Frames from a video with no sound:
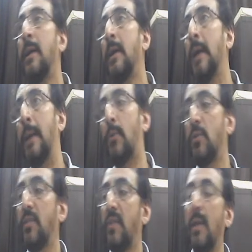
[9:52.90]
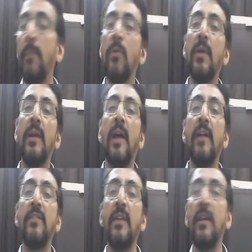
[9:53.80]
about this immune
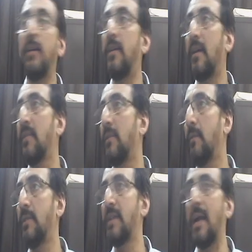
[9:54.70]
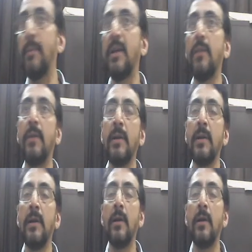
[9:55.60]
enhancing drugs which can be given,